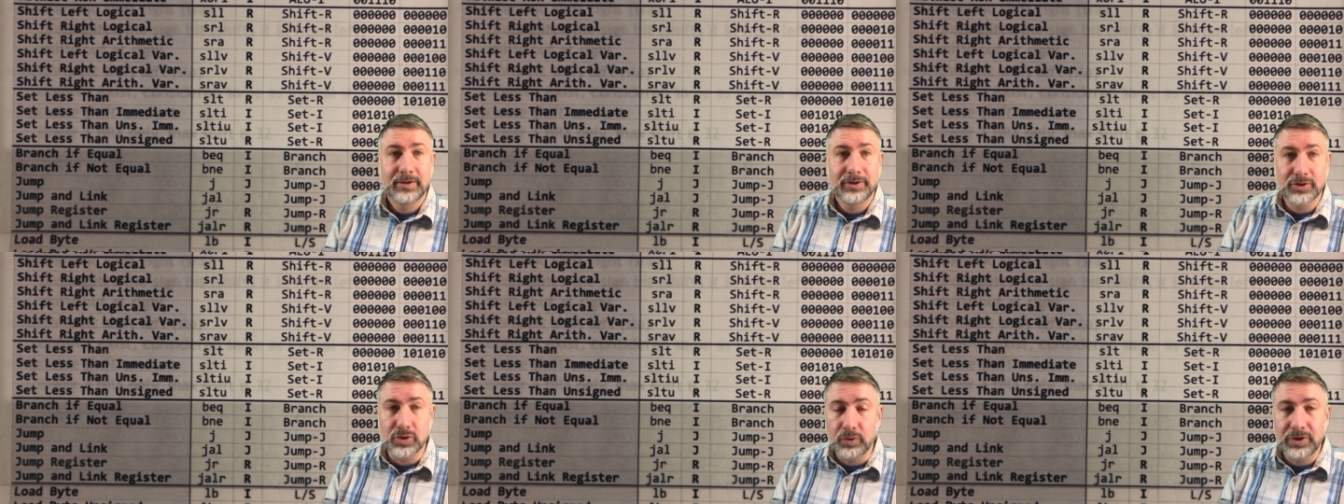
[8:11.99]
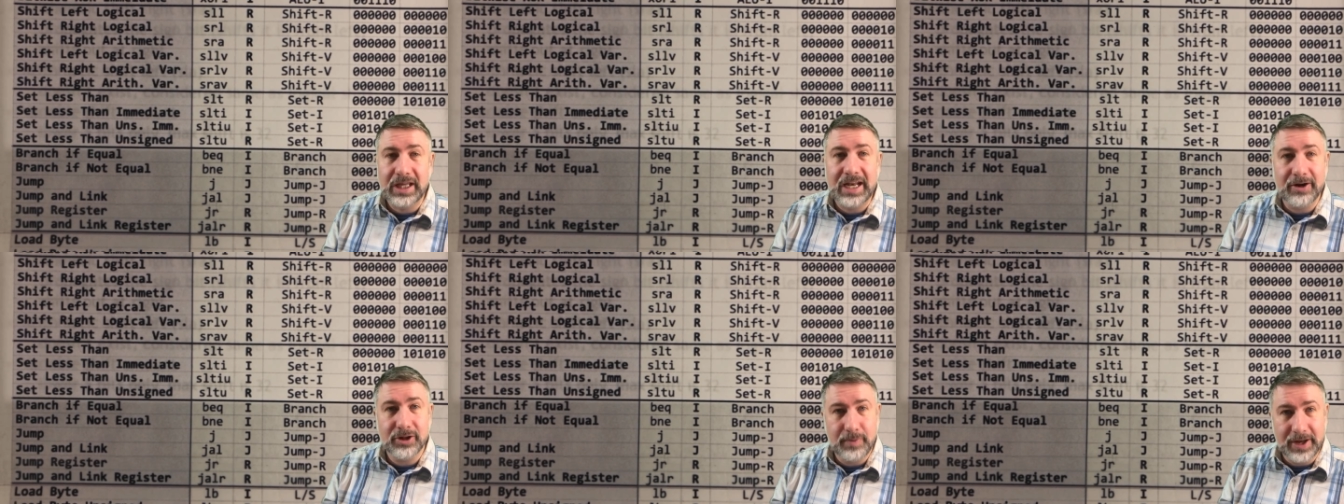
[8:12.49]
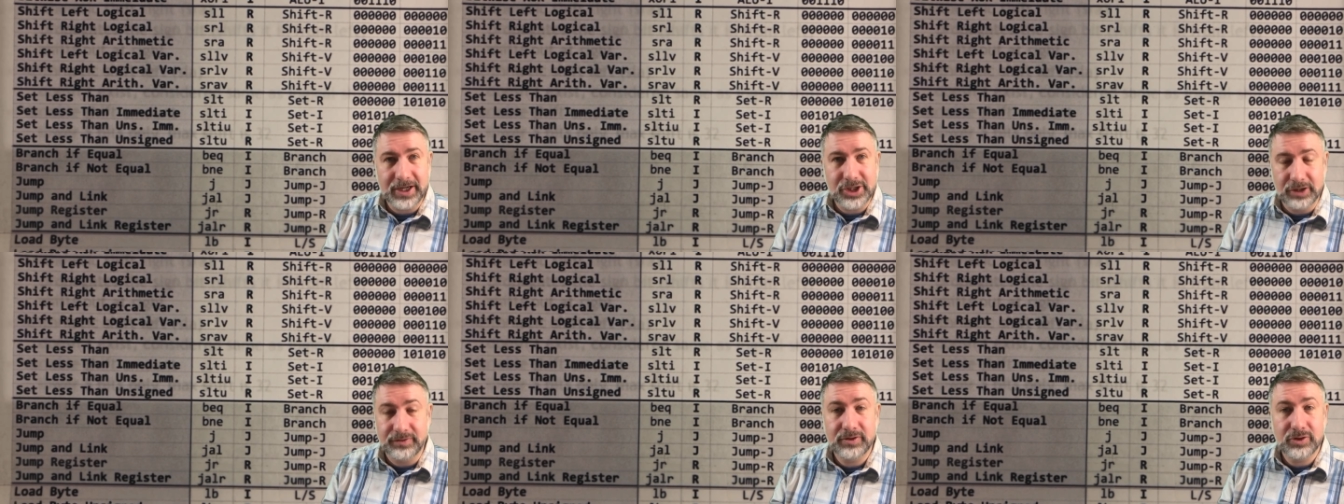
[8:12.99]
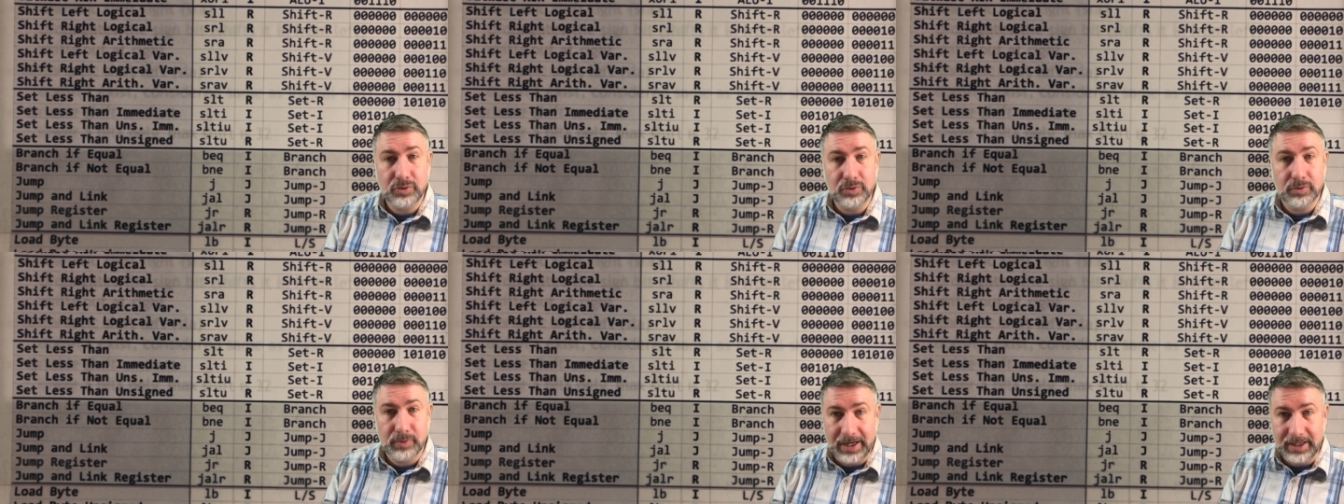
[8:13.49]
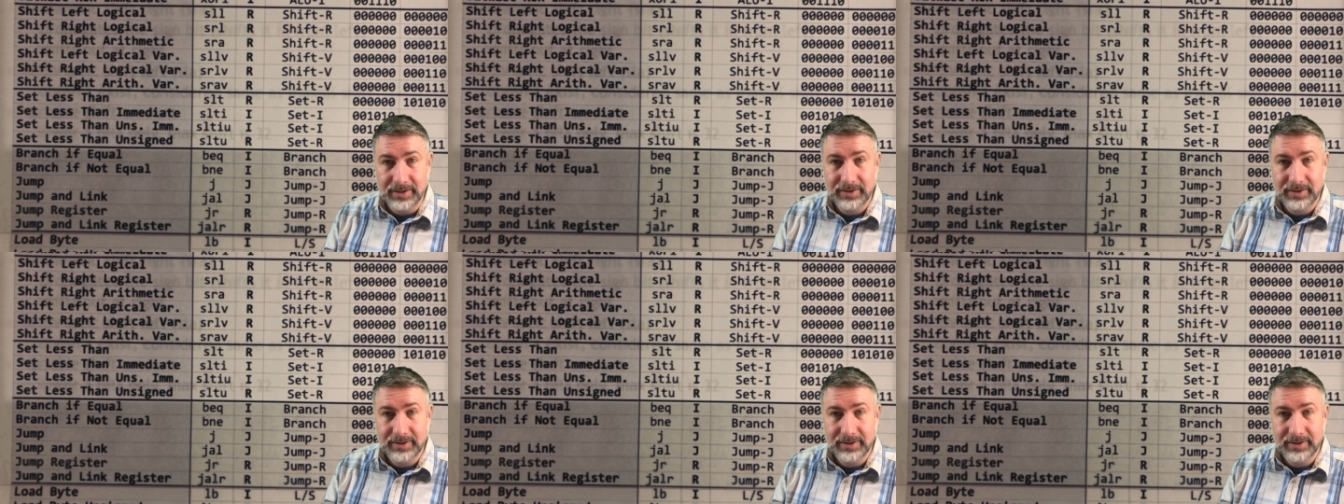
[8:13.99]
There's only an arithmetic shift to the right.